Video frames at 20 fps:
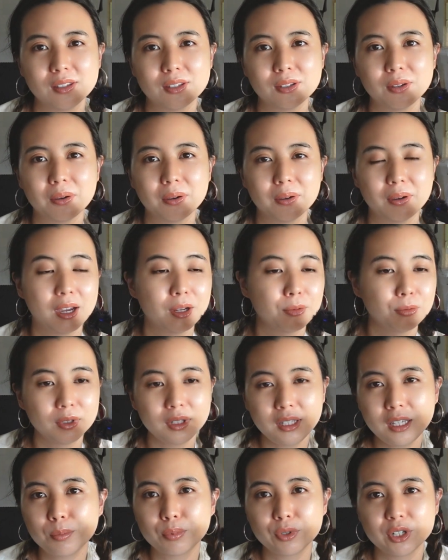So I
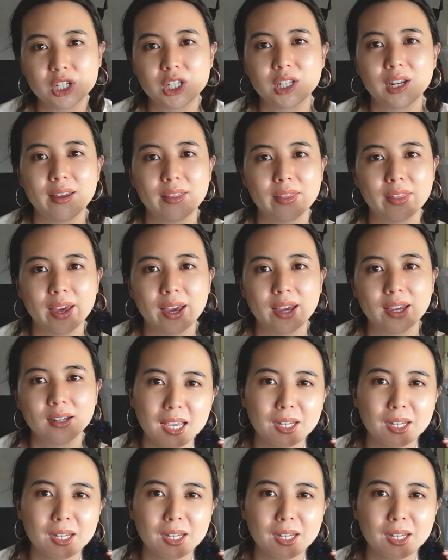really appreciate that.